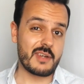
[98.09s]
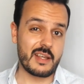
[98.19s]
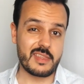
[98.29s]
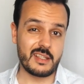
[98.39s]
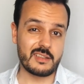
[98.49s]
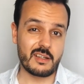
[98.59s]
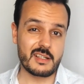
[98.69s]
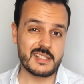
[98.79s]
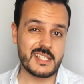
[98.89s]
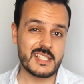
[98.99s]
I think there are
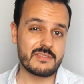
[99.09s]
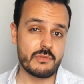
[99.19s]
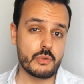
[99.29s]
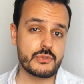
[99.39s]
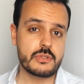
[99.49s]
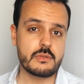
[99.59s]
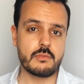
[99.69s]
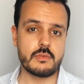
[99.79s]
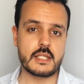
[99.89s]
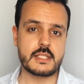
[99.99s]
six votes
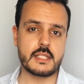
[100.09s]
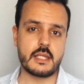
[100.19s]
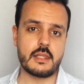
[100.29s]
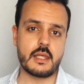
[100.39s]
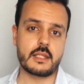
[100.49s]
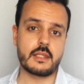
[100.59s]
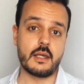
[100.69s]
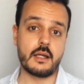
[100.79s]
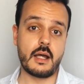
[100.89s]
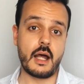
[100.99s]
that say that
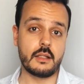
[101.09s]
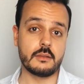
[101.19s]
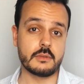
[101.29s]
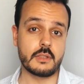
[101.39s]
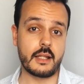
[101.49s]
uh, Al,